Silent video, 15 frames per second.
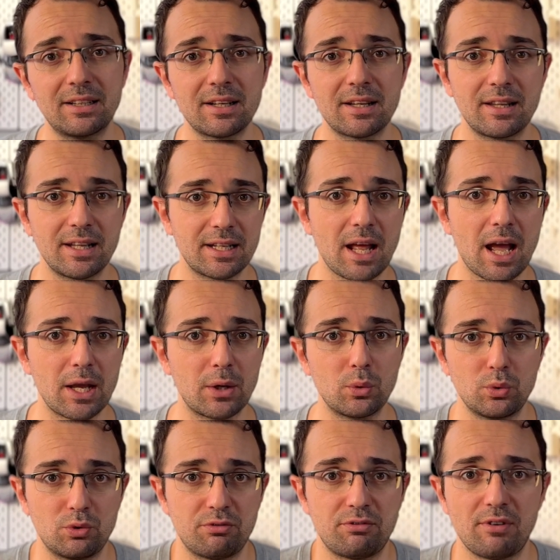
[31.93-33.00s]
that I could
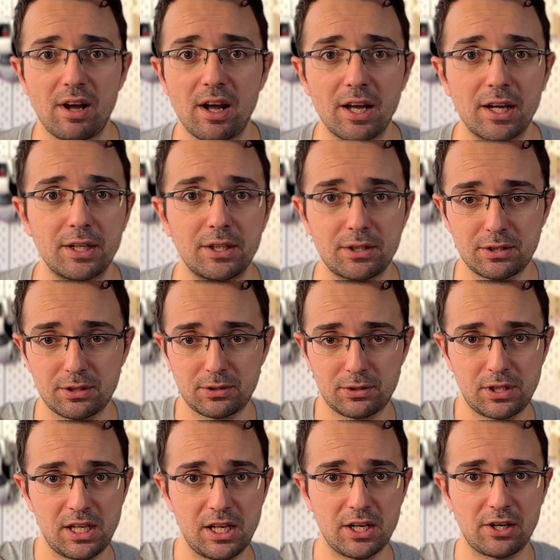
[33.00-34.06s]
find
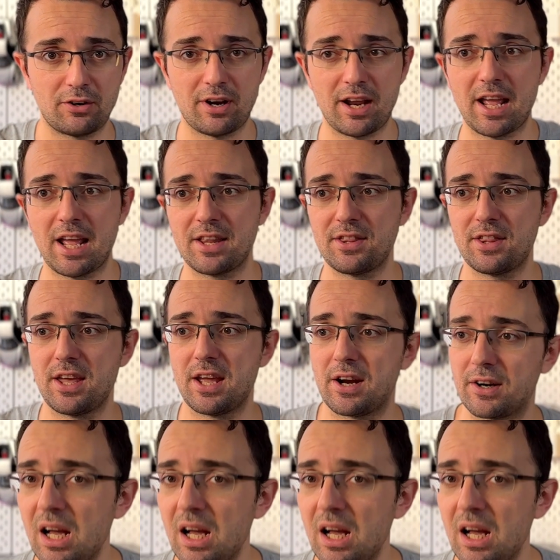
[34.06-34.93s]
here and there.